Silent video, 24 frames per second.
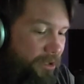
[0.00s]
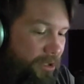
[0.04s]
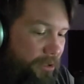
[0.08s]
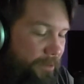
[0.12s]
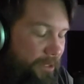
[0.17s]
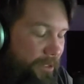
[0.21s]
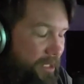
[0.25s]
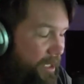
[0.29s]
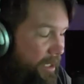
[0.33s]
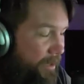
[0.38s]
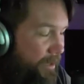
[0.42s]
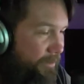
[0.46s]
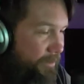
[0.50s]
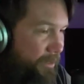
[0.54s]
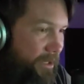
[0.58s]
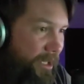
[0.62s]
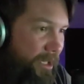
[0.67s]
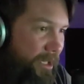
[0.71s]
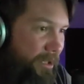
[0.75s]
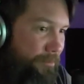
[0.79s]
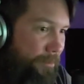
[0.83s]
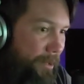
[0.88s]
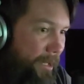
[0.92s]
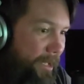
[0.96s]
nobody ever
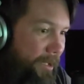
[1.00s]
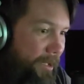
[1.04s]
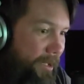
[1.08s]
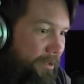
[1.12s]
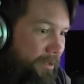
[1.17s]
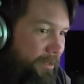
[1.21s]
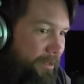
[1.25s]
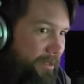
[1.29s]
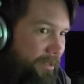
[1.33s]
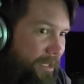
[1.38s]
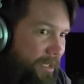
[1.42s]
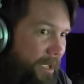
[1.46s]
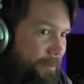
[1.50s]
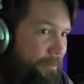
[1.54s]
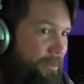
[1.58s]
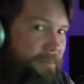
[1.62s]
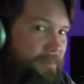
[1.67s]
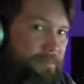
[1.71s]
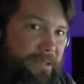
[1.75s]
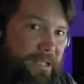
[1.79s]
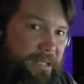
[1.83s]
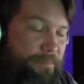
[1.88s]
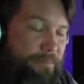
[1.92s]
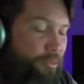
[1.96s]
got impaled i
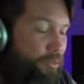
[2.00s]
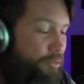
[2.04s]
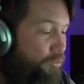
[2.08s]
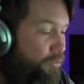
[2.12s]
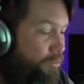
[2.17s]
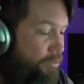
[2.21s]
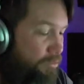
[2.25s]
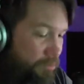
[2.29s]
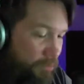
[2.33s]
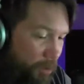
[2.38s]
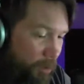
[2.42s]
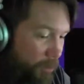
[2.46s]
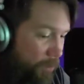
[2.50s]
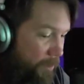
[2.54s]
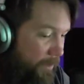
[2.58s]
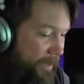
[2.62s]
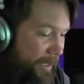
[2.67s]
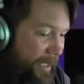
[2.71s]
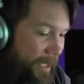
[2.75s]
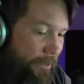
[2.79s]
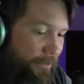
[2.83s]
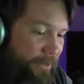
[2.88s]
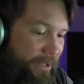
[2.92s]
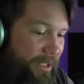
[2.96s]
mean people
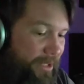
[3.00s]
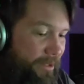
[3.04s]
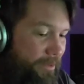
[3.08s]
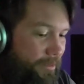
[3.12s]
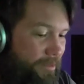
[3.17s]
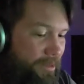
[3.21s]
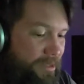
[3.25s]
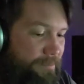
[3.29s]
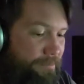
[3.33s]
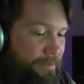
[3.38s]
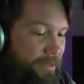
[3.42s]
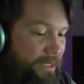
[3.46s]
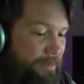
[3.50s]
rolled down hills